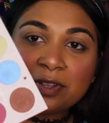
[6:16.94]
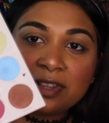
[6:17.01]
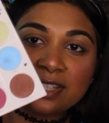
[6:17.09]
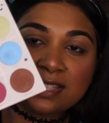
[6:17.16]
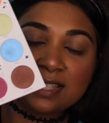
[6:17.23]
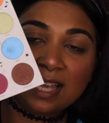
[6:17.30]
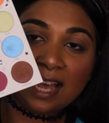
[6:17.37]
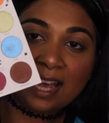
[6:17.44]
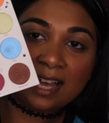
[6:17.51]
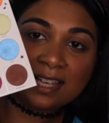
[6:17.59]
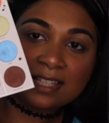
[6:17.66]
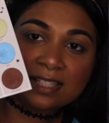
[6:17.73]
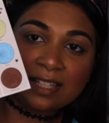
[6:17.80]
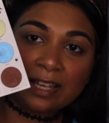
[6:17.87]
this
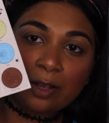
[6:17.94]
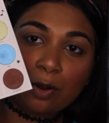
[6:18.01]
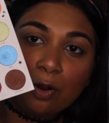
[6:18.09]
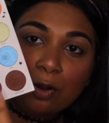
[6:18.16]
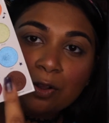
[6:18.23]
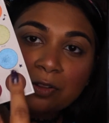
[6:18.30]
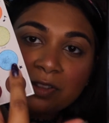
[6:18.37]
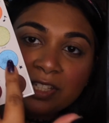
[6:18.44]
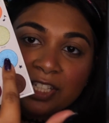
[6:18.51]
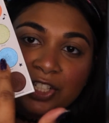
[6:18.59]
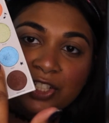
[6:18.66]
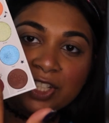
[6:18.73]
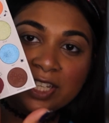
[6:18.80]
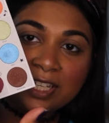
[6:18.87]
has like all these
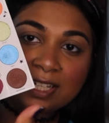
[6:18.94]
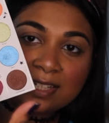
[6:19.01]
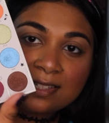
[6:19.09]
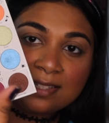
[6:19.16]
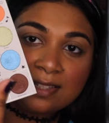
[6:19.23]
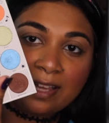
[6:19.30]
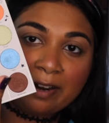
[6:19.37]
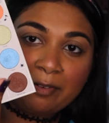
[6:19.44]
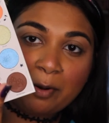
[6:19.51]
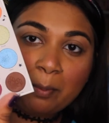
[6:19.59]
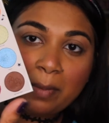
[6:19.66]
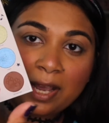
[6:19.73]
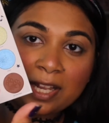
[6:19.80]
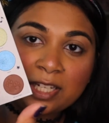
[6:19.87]
shades that
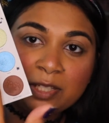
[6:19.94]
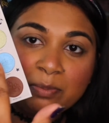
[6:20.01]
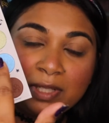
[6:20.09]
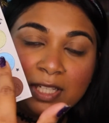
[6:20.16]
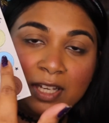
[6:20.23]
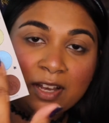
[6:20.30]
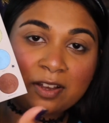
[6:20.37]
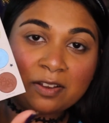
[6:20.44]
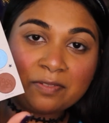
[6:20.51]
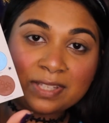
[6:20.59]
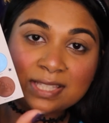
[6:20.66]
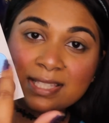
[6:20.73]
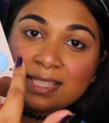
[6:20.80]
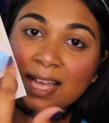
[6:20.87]
remind me
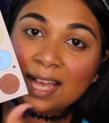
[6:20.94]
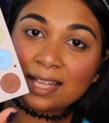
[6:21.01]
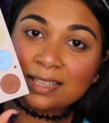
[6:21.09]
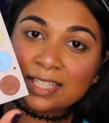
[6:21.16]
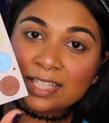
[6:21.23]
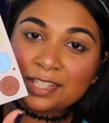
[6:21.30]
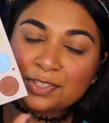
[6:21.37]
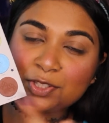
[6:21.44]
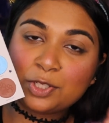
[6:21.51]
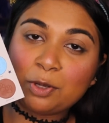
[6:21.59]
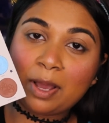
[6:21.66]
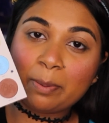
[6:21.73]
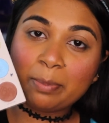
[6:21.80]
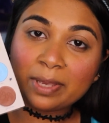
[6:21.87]
of Sally.
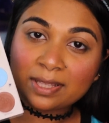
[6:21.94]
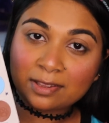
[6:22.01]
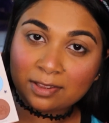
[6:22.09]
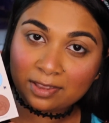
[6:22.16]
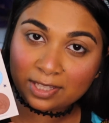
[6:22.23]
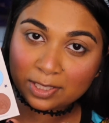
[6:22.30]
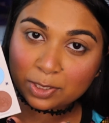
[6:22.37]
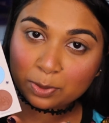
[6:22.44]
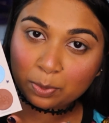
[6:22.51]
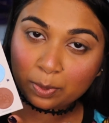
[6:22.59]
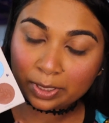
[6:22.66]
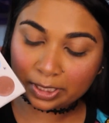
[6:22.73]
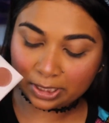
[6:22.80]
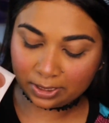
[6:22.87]
So I picked this
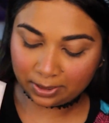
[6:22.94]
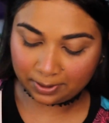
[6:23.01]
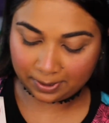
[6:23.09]
one.